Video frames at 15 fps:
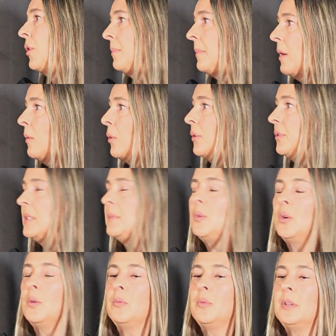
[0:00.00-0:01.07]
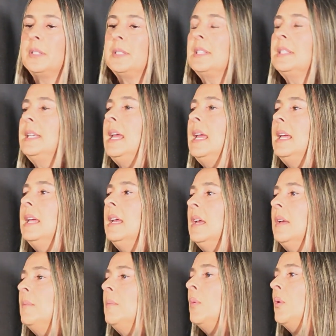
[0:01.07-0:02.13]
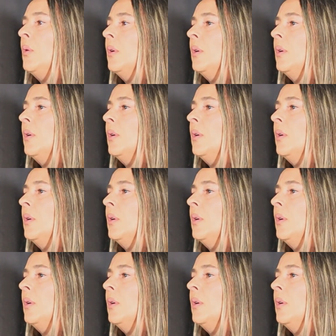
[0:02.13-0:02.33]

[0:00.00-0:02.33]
My world is more real estate, more